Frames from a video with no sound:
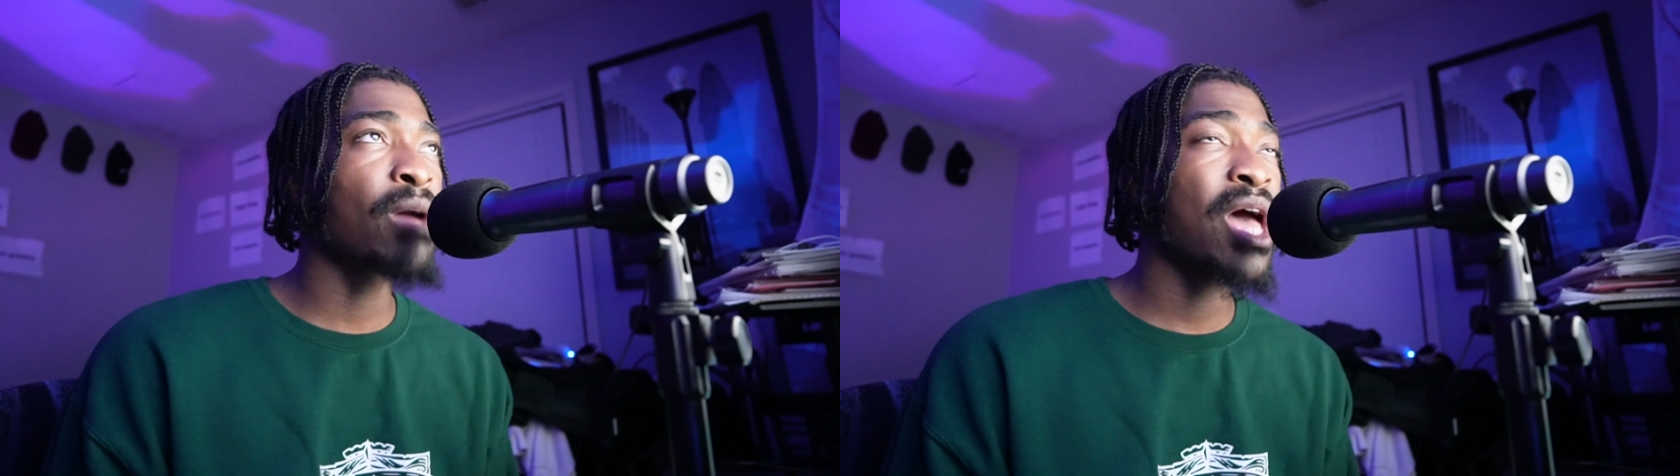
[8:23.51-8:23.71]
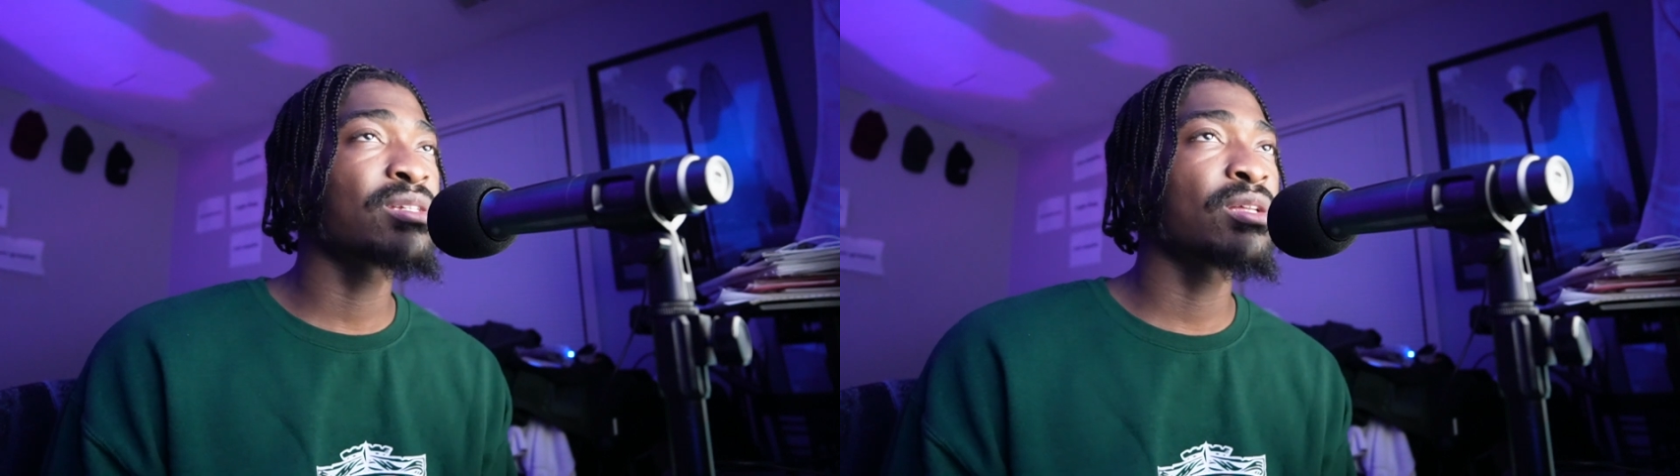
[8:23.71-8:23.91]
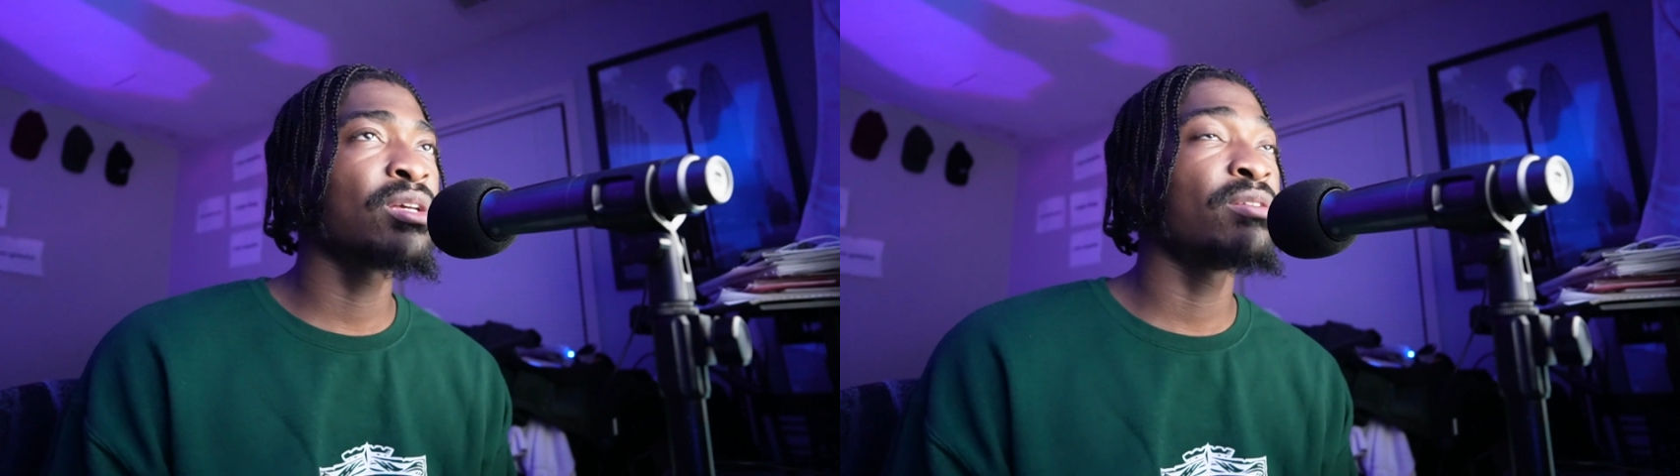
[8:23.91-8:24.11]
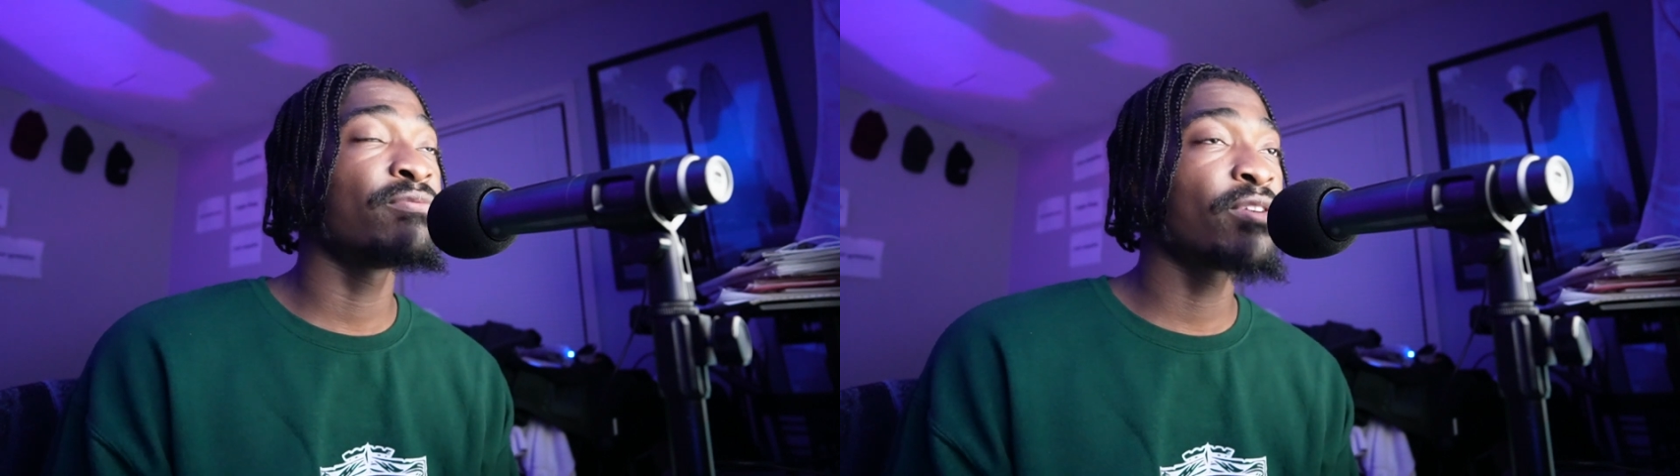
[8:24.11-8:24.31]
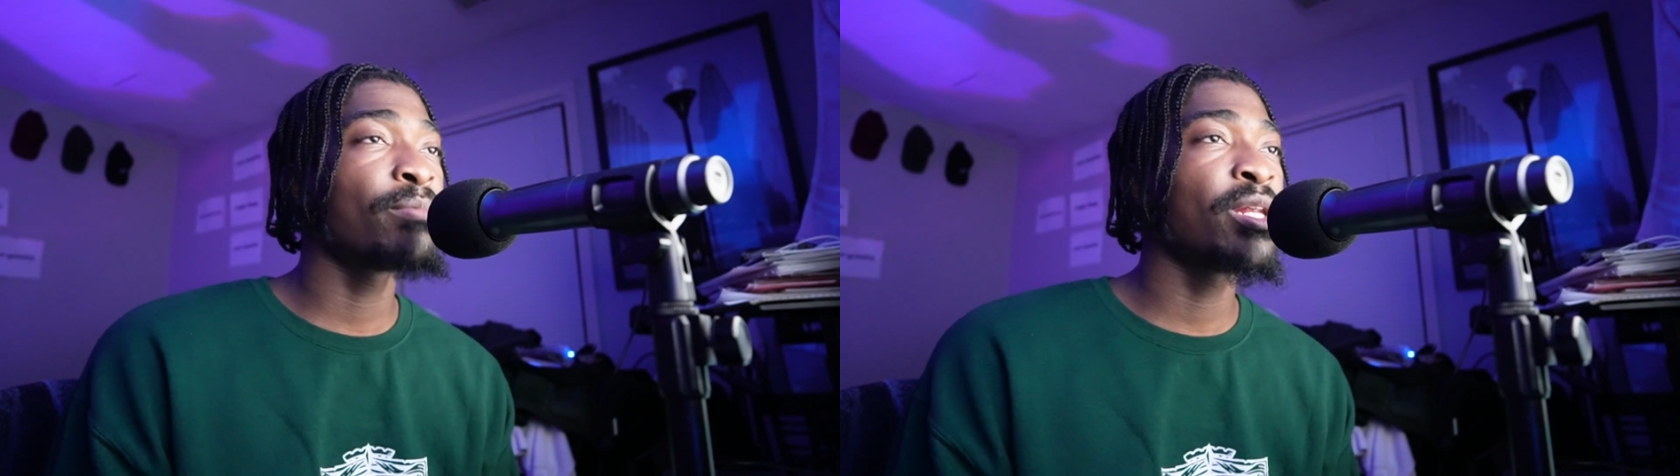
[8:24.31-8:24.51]
masculine
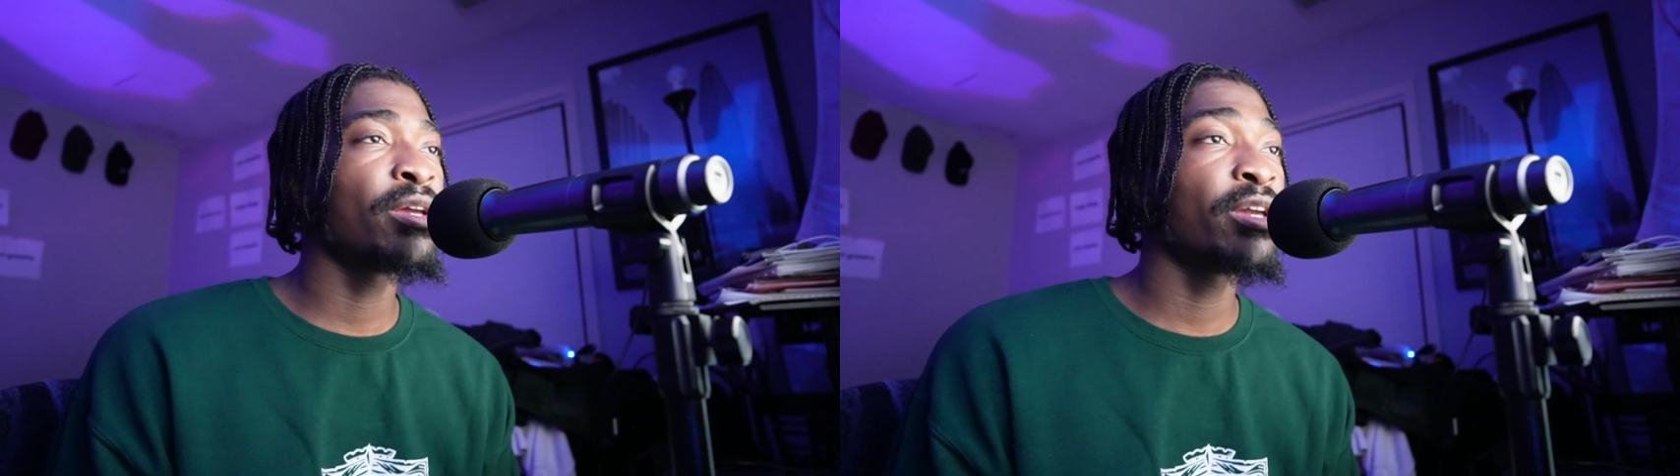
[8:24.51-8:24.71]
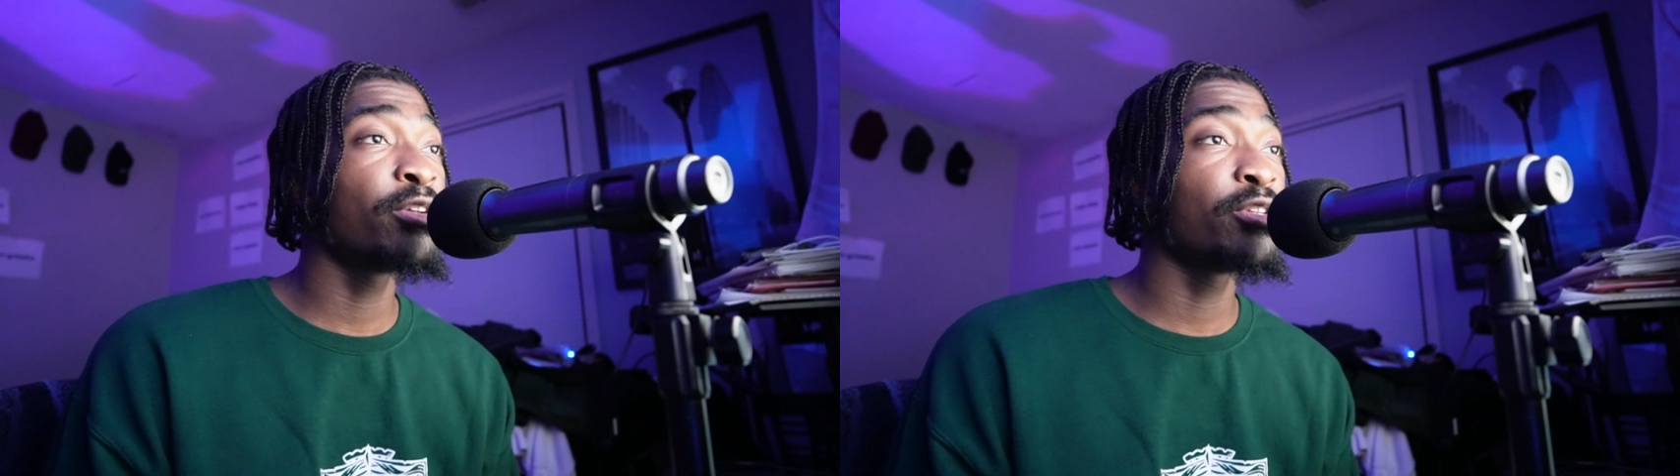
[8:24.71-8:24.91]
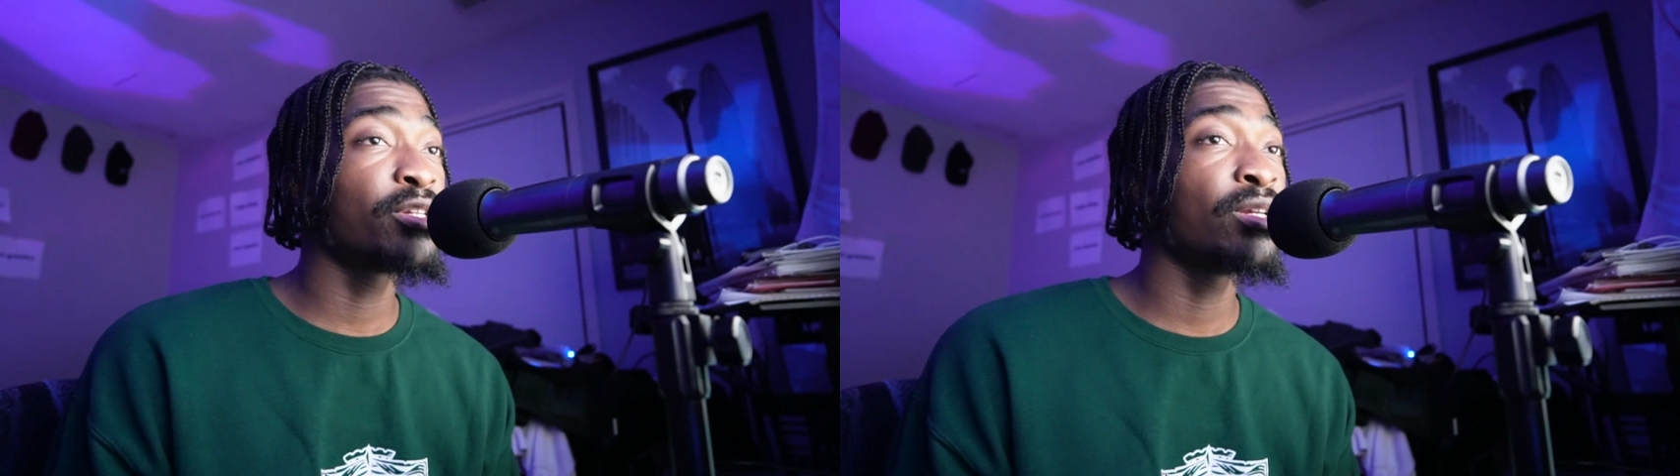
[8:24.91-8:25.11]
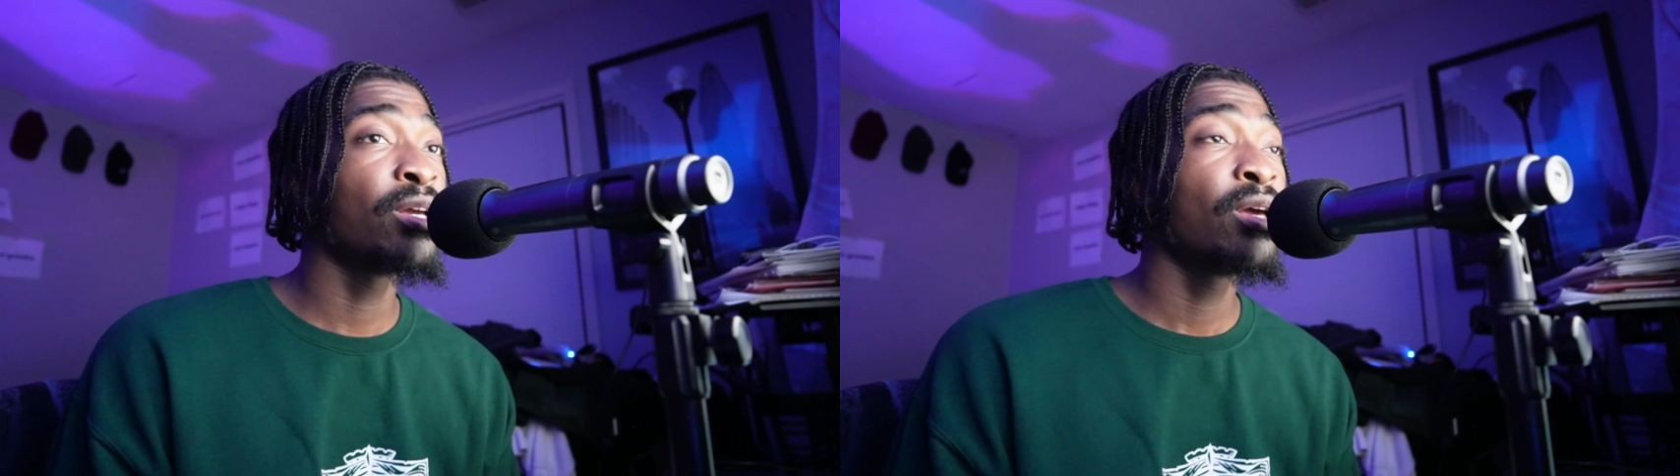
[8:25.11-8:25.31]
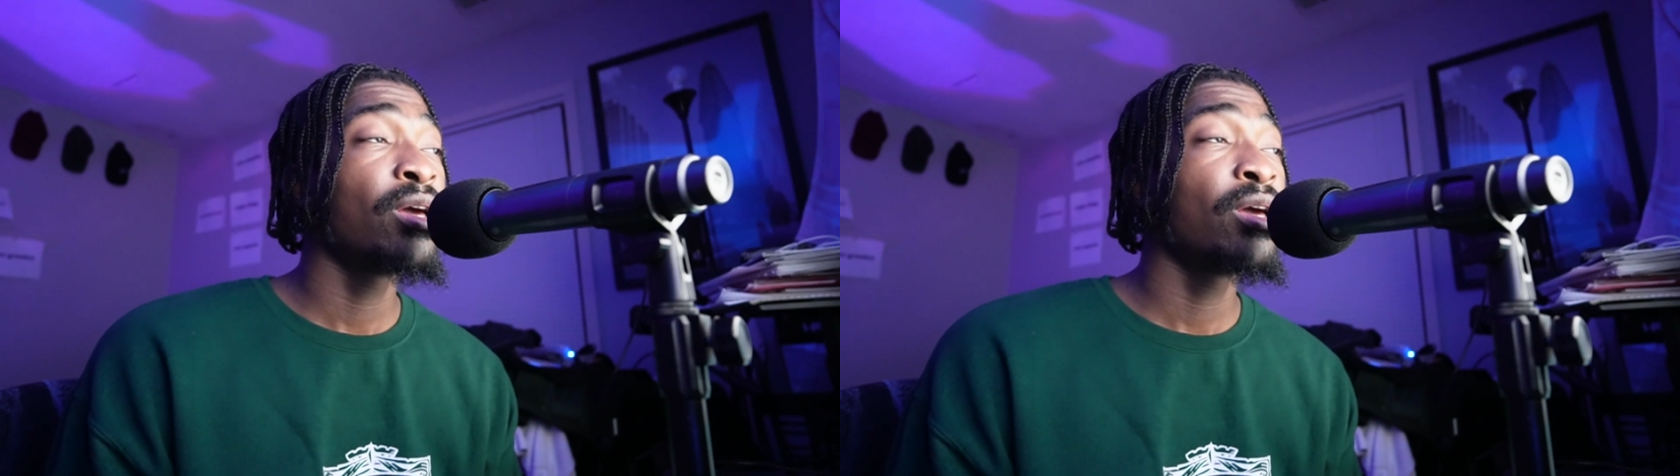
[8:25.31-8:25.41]
and feminine energy,